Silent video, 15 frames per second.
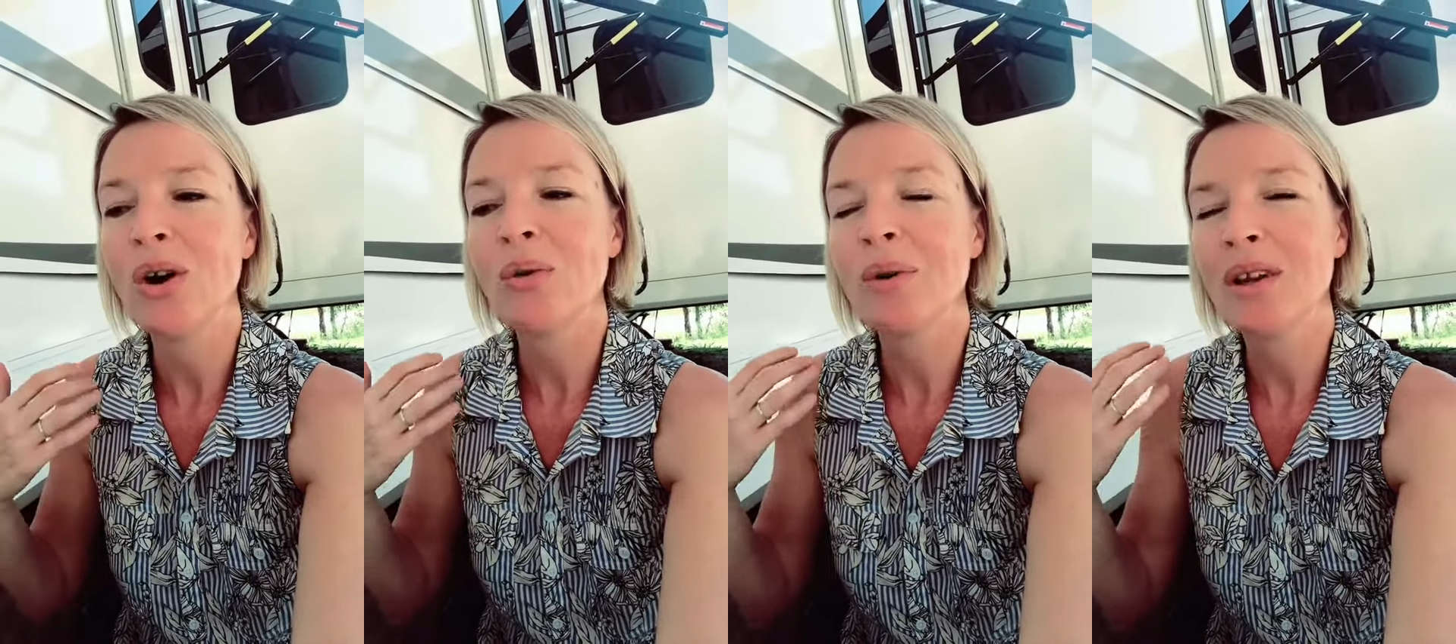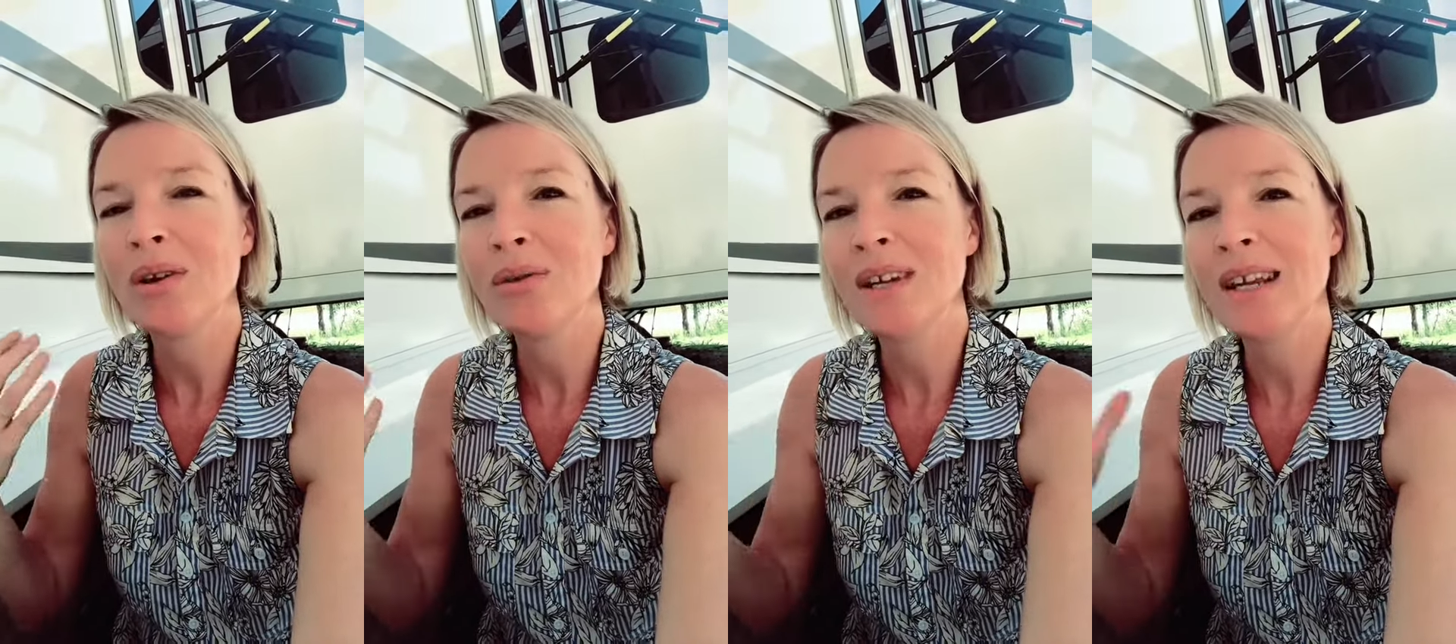we
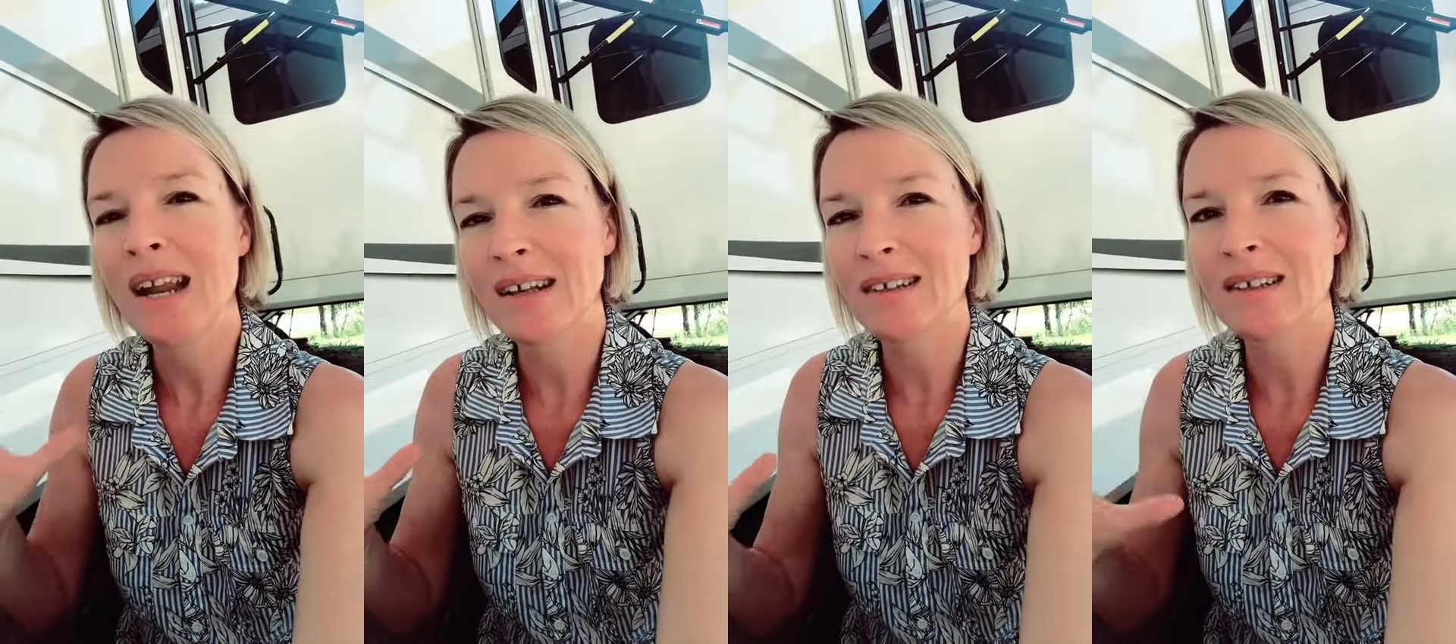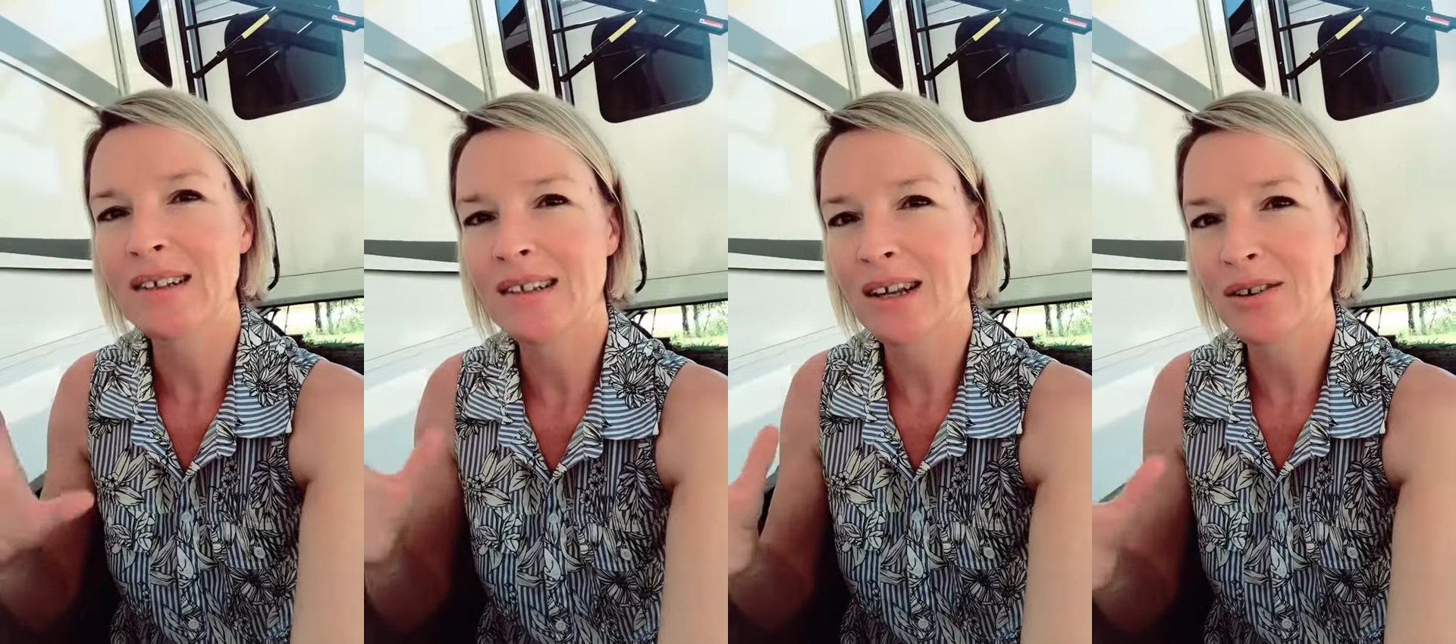don't
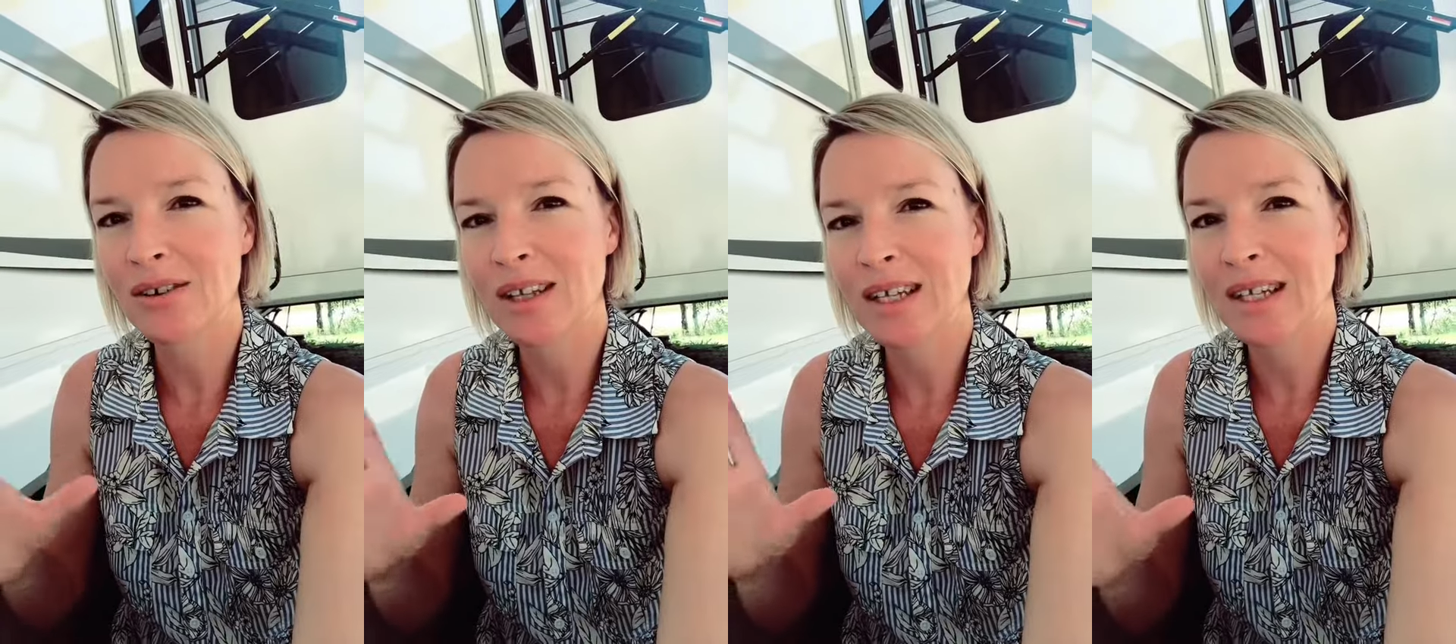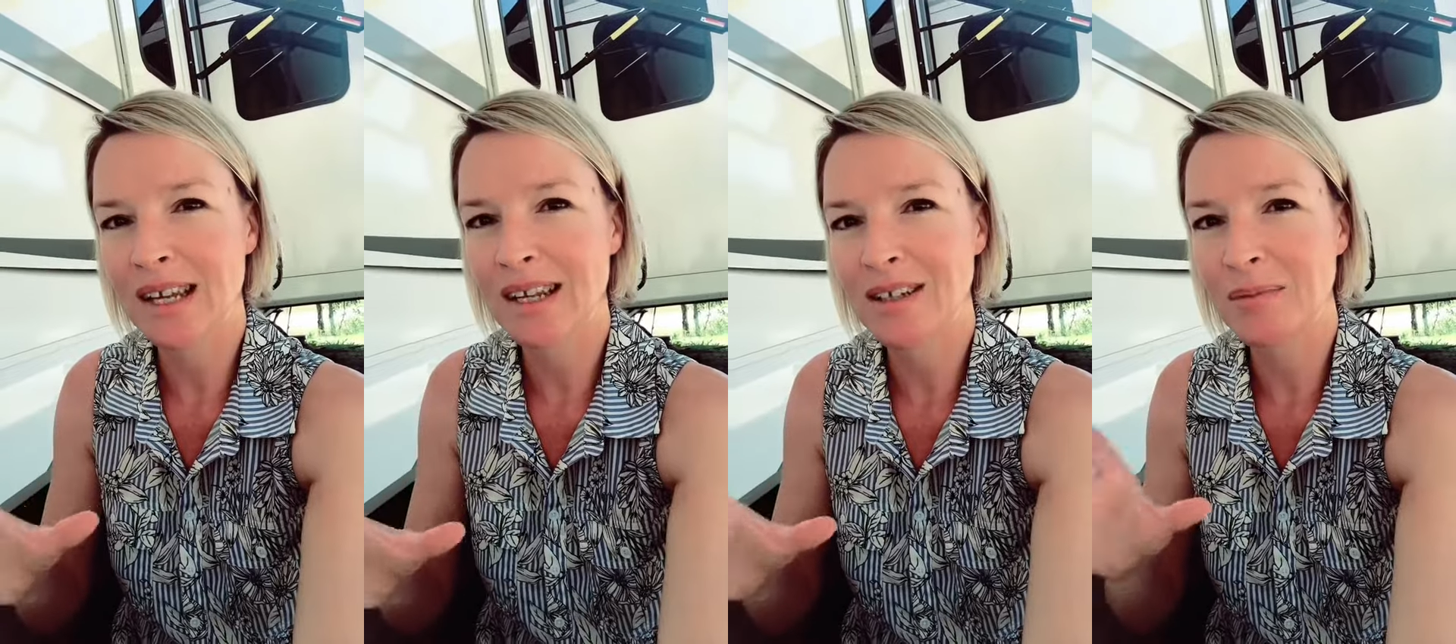necessarily
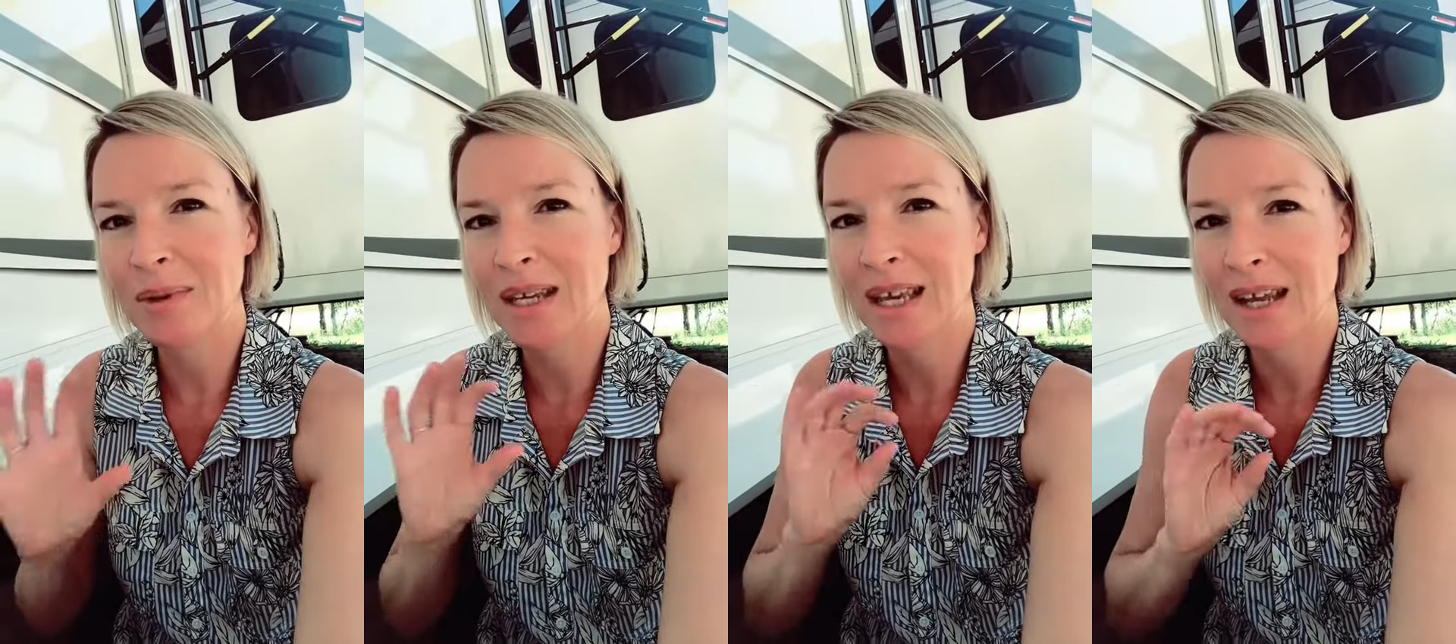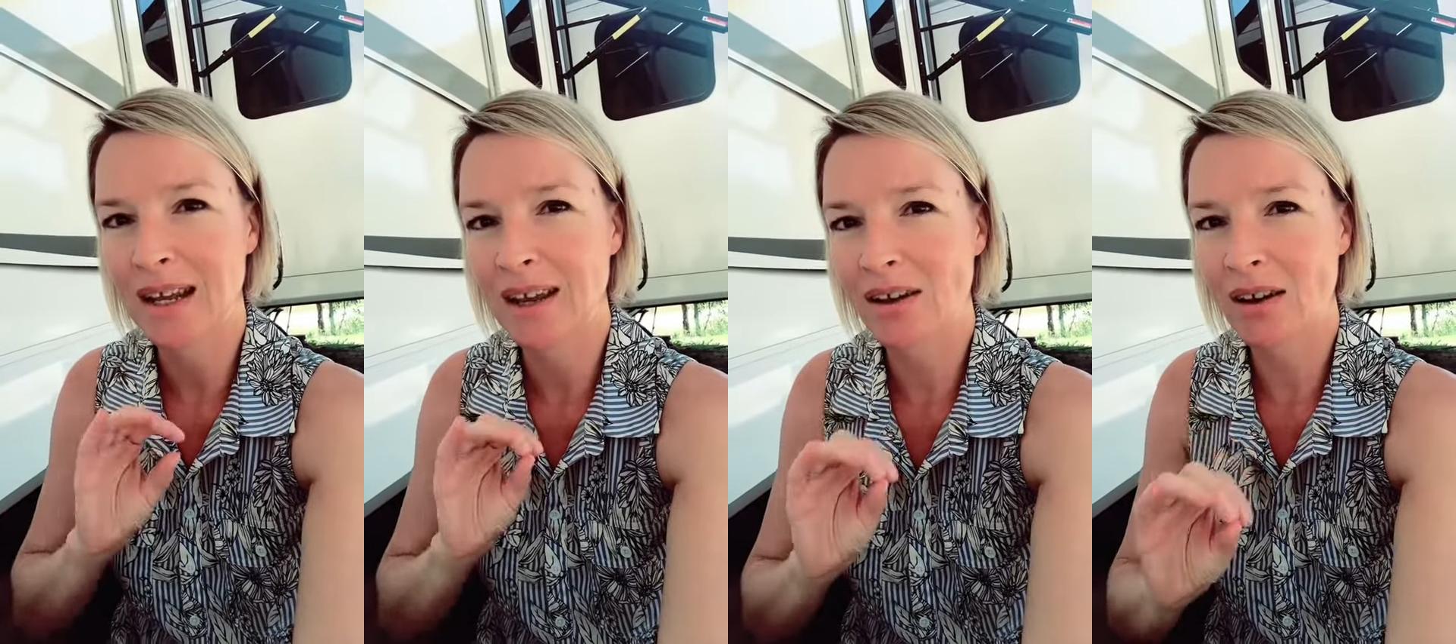need to be getting